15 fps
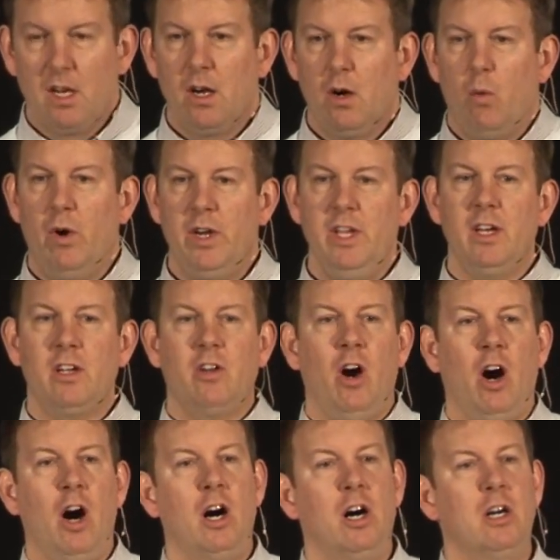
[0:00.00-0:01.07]
What do you
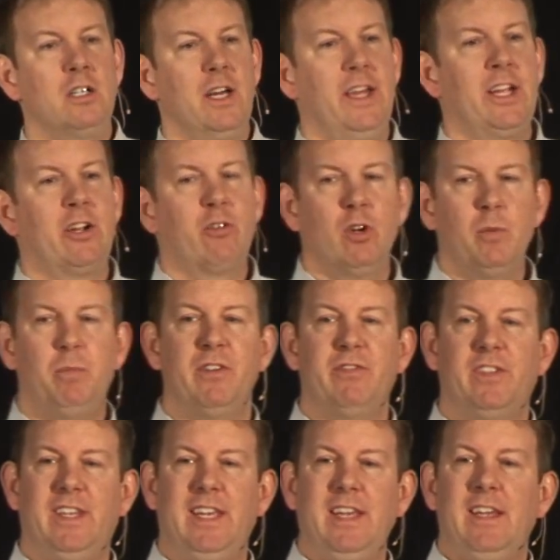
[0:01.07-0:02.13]
call a group
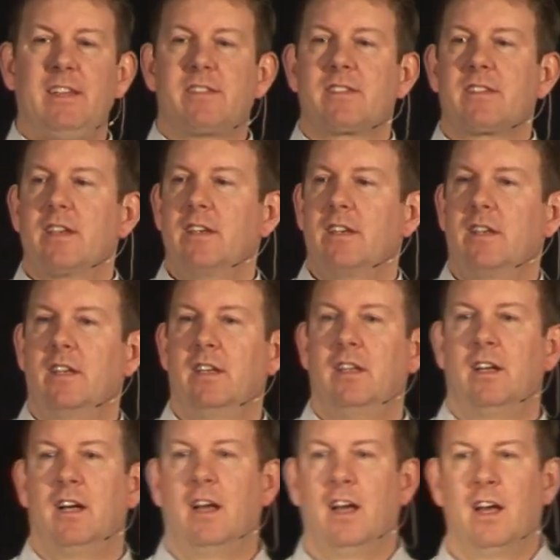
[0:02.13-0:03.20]
of geese?
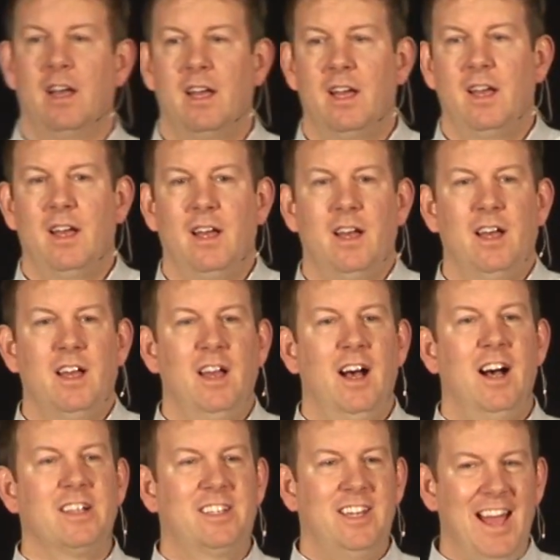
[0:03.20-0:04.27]

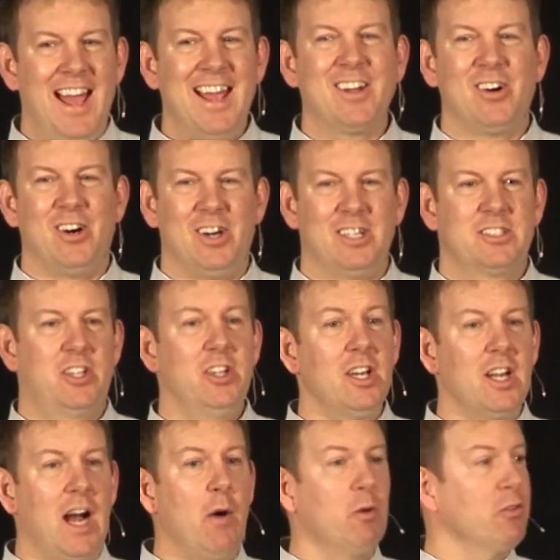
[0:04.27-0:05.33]
A gaggle. Good.
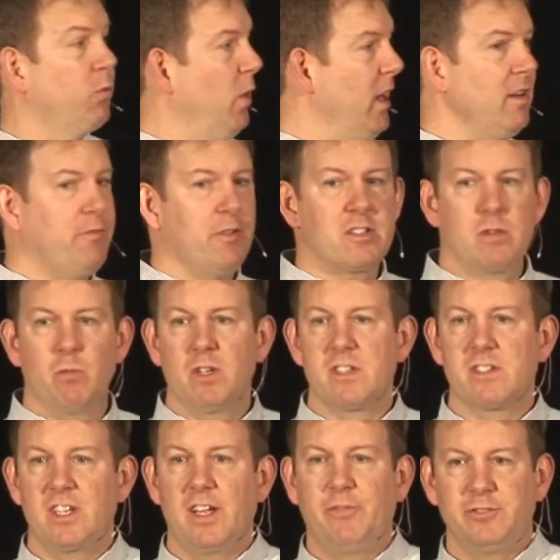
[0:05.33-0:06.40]
I was waiting for someone to
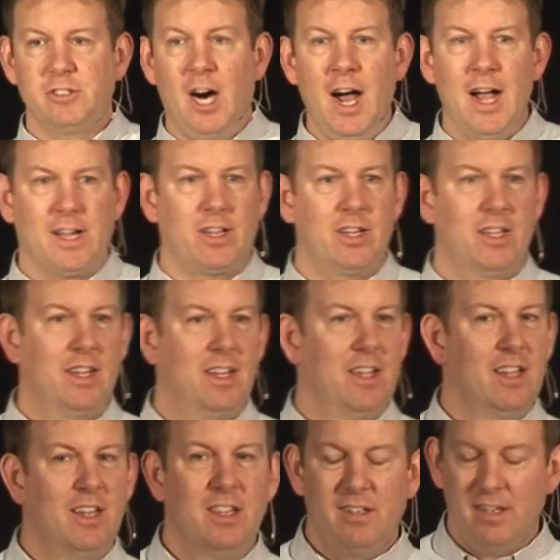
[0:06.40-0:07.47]
say flock.
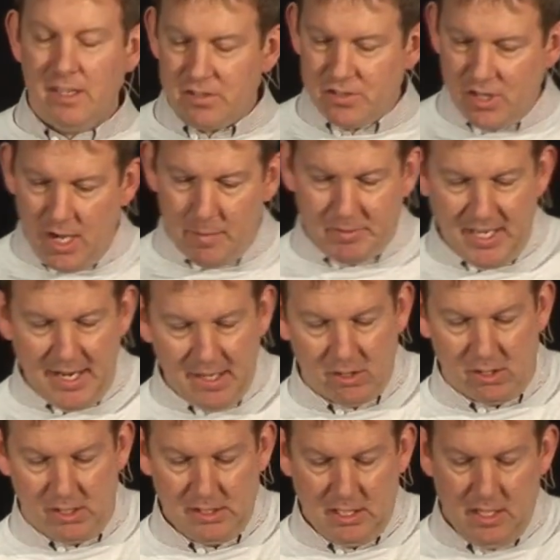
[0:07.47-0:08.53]
Nice job,
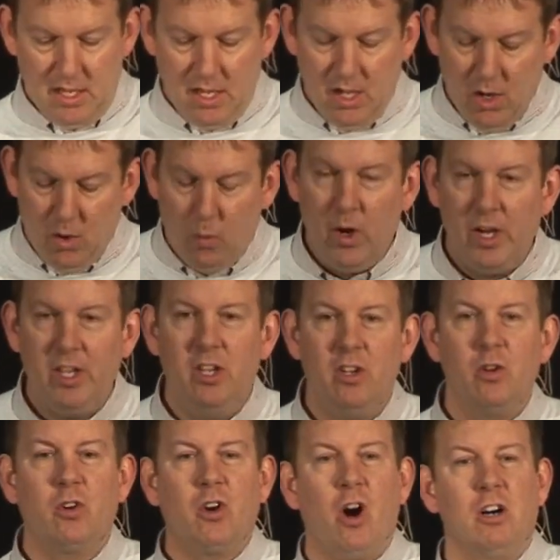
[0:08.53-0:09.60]
gaggle. What do
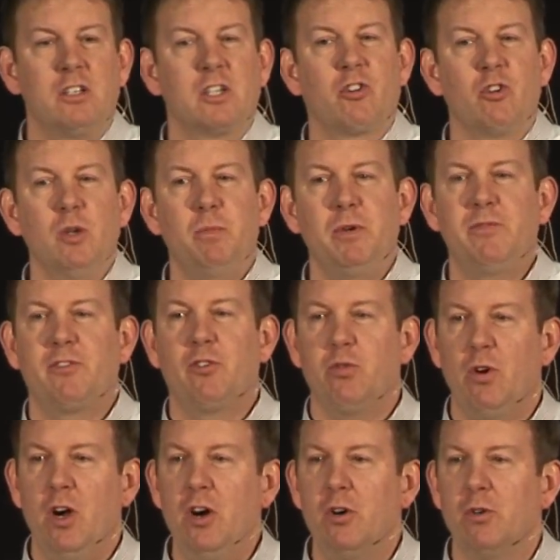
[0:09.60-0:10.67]
you call a group of
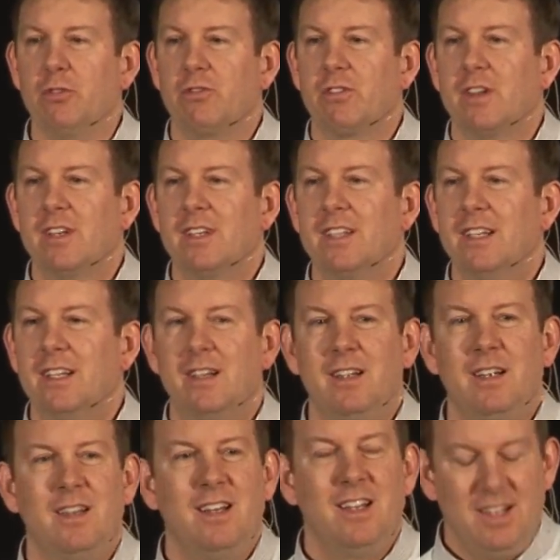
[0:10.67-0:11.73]
crows?
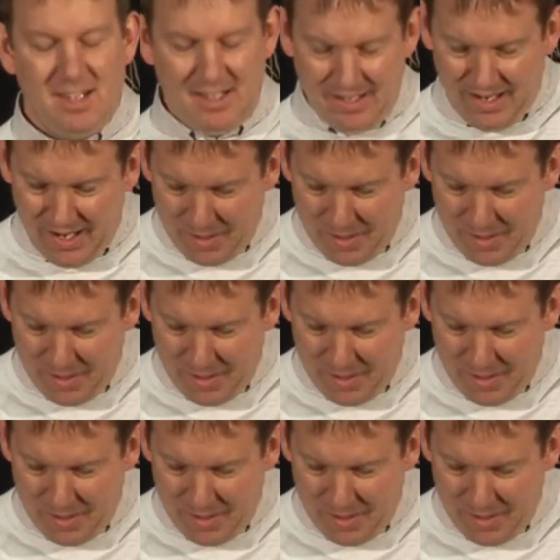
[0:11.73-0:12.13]
A